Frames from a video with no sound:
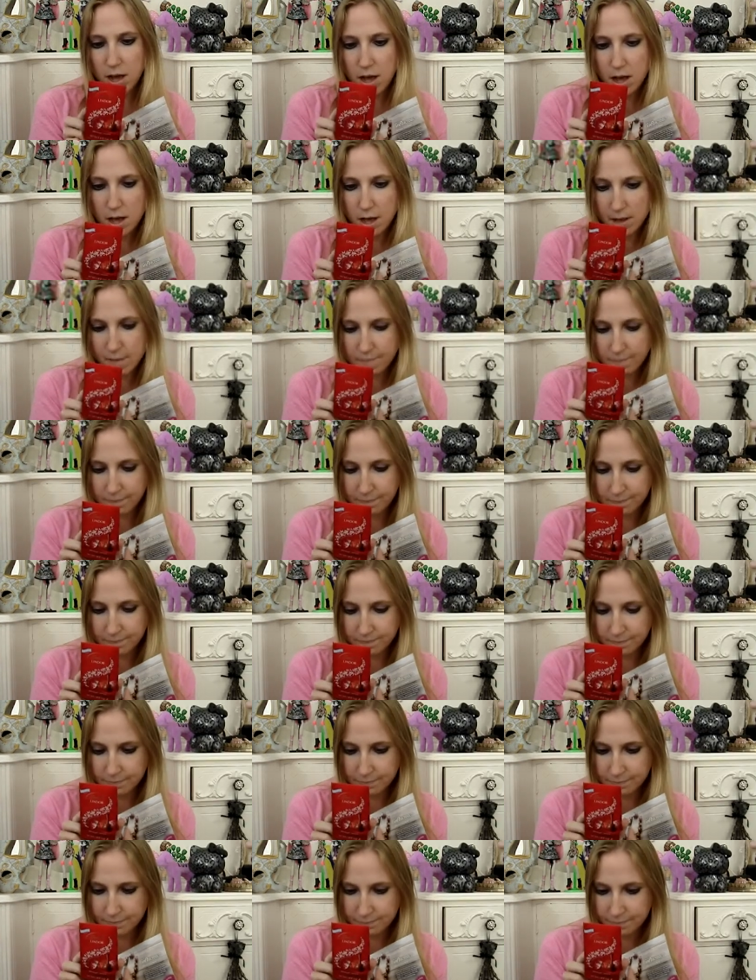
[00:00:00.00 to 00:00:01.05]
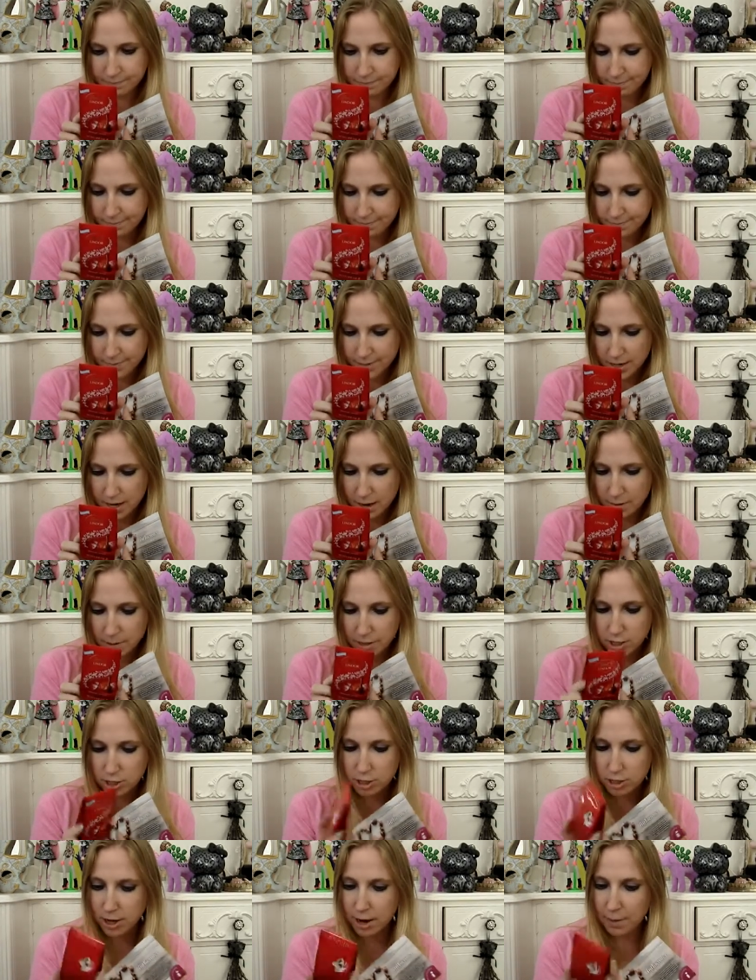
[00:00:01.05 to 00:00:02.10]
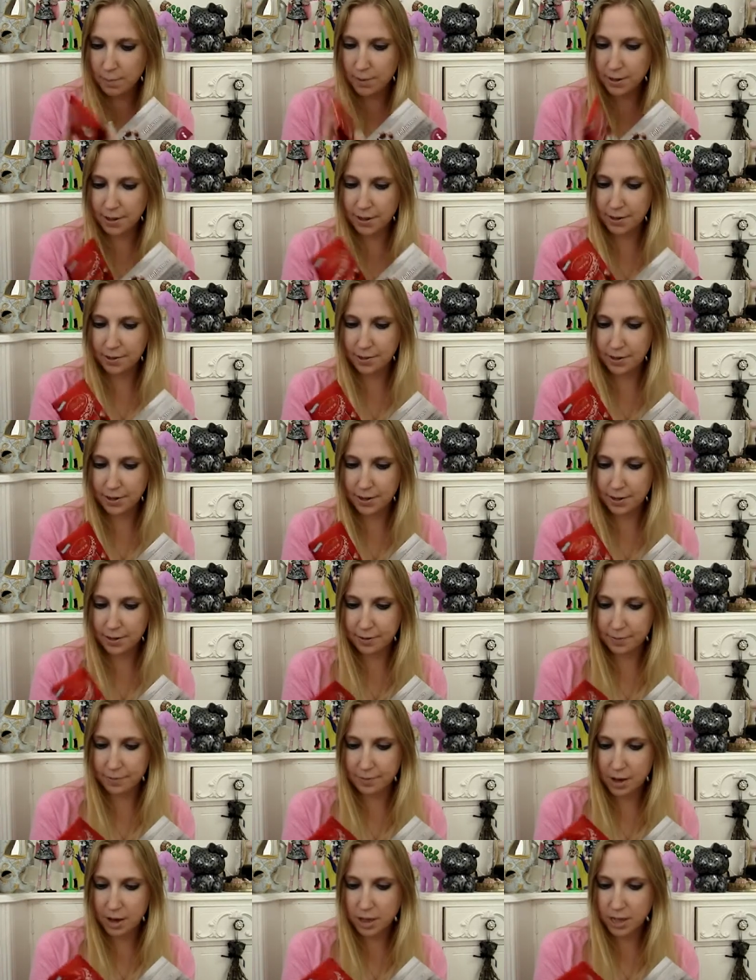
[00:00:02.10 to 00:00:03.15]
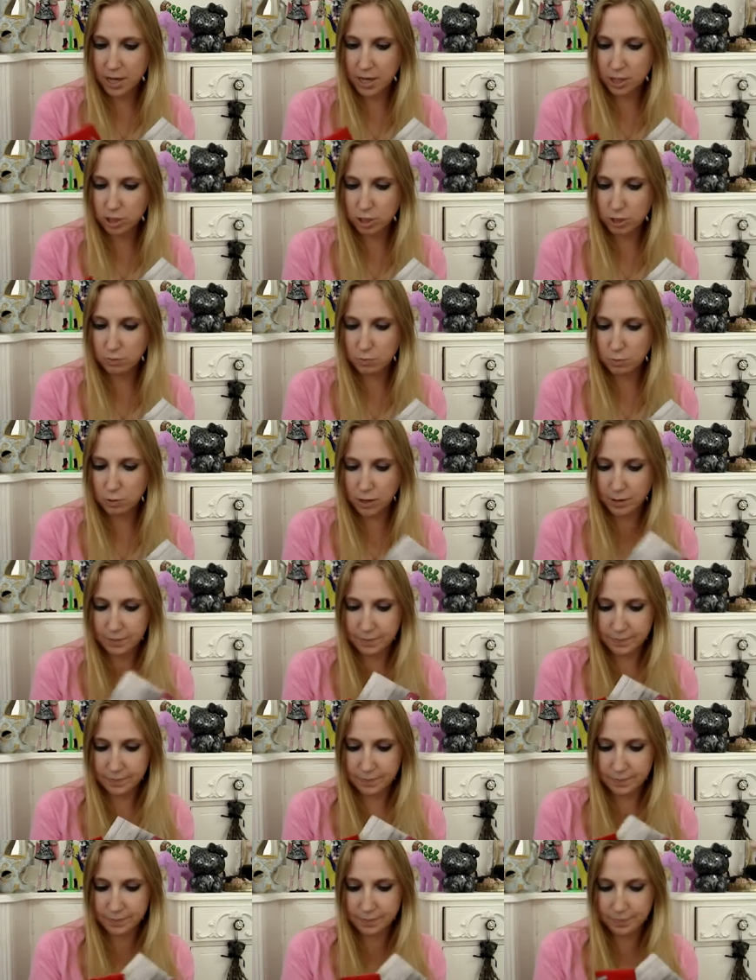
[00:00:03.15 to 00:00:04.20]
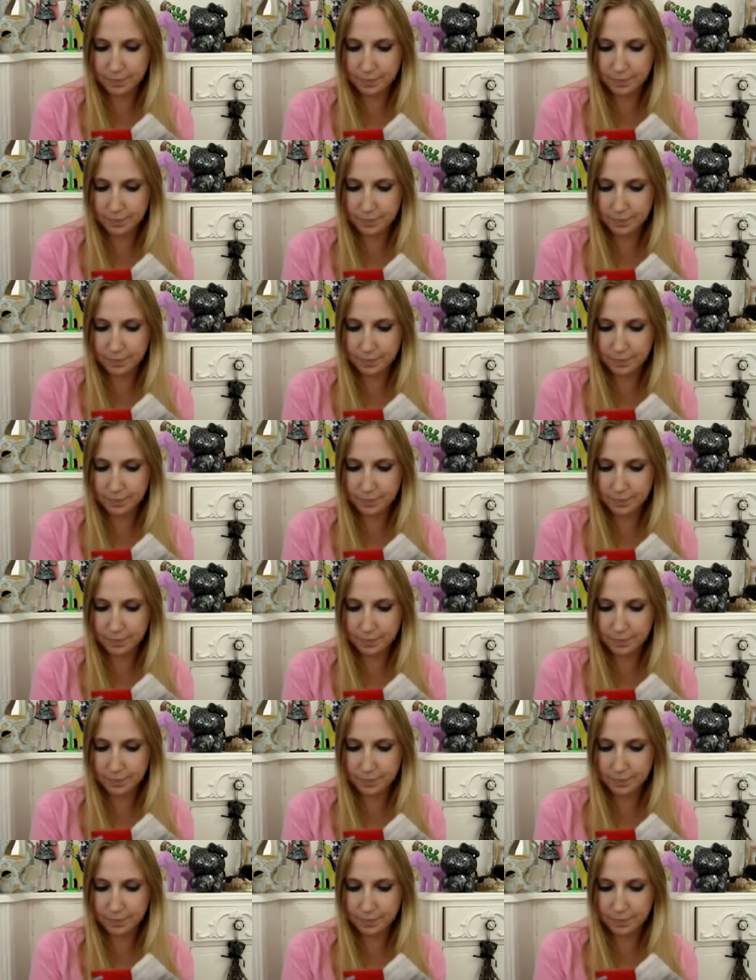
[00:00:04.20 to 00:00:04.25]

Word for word: Um, I'm not sure how many are in here. I think just one.